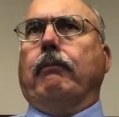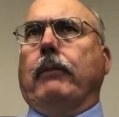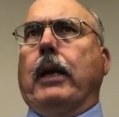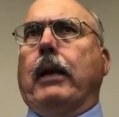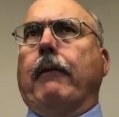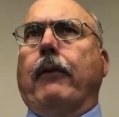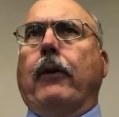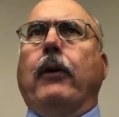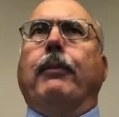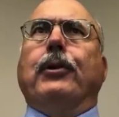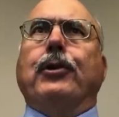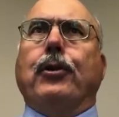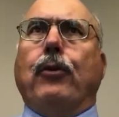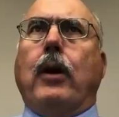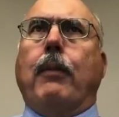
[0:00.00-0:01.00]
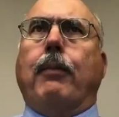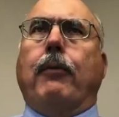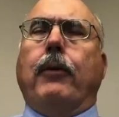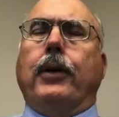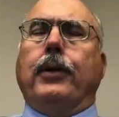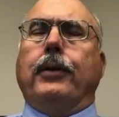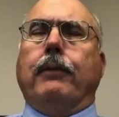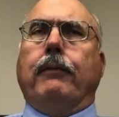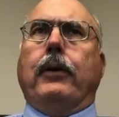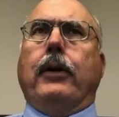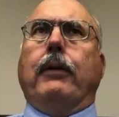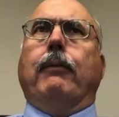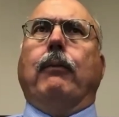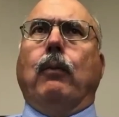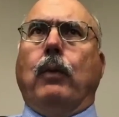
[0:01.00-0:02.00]
got a very mature operation,
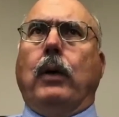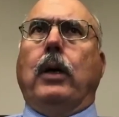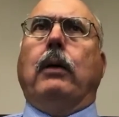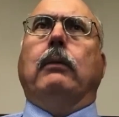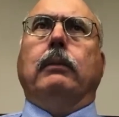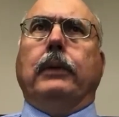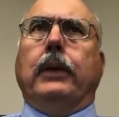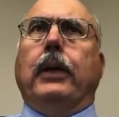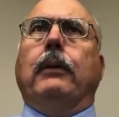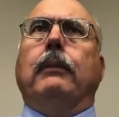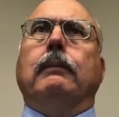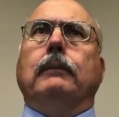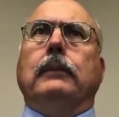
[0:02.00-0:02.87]
very well, you know,